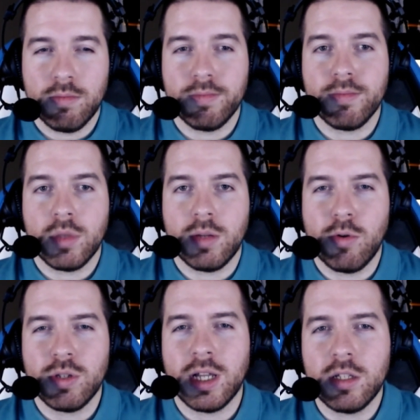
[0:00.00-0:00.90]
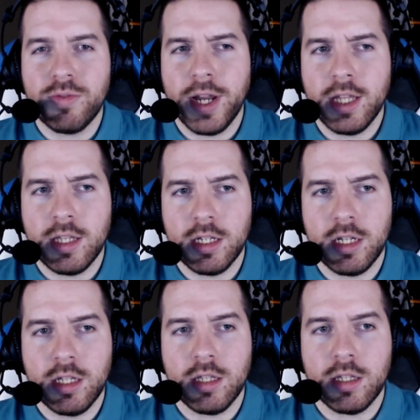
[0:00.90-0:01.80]
The most
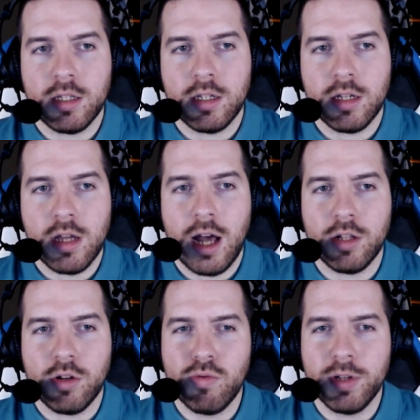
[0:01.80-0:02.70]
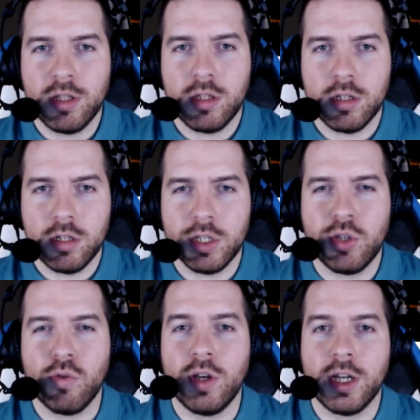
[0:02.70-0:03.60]
underrated, I'll go with
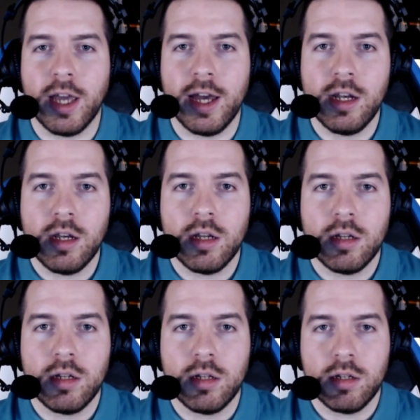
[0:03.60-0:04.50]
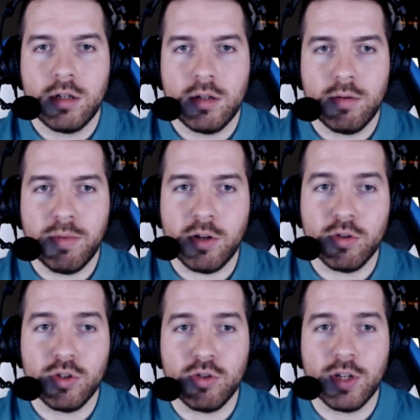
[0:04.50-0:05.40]
Stewie again,
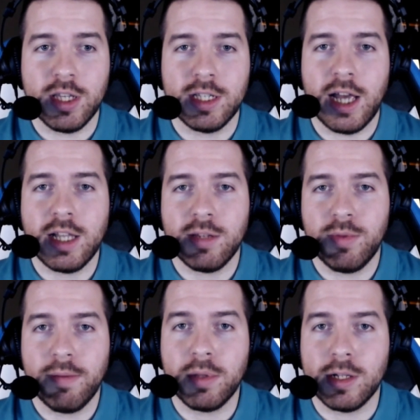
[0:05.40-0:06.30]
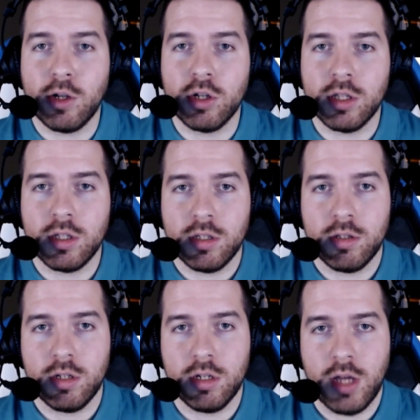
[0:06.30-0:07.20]
because his stats have dipped a lot
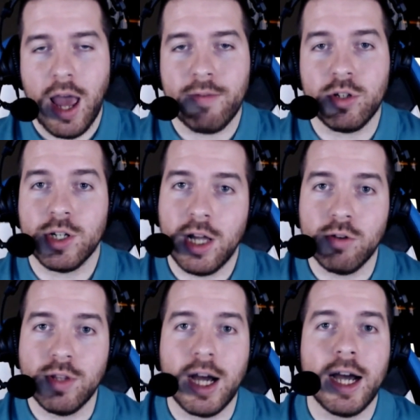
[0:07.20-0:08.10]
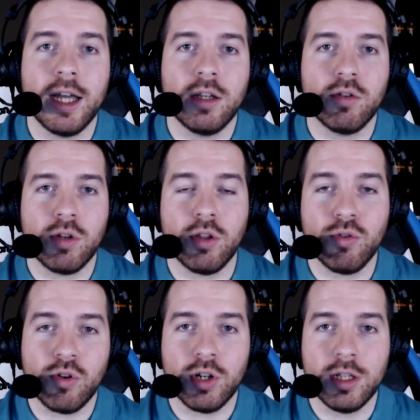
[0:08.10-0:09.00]
after Cloud9. He
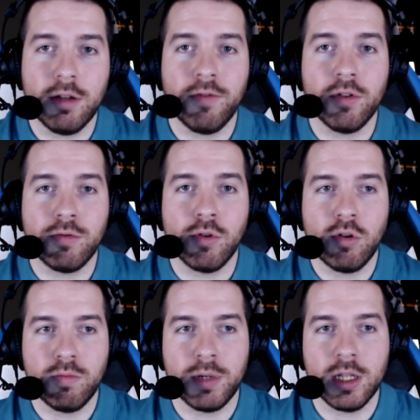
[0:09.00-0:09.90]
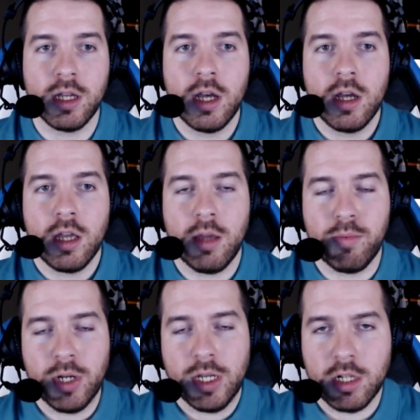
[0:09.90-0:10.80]
took on a different role, but he
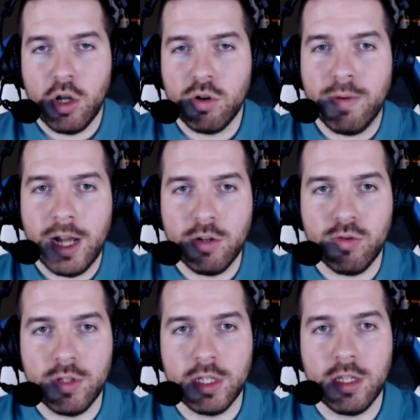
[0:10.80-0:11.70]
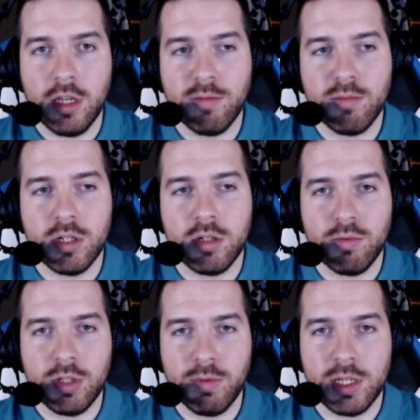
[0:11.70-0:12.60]
brings a lot of value to the team
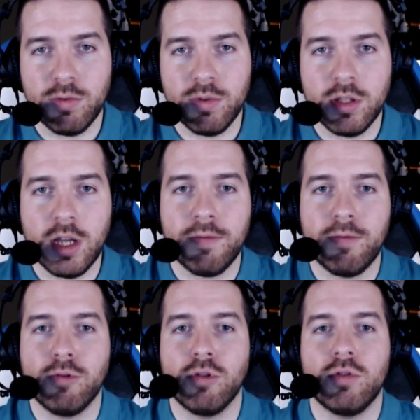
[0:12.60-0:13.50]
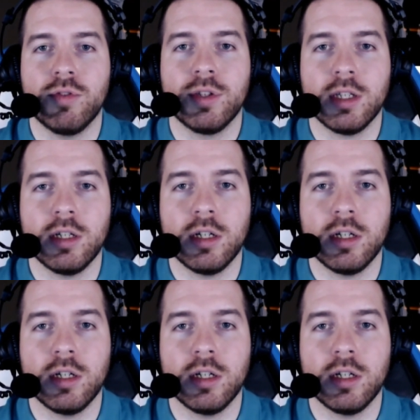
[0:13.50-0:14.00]
with some of the tough roles.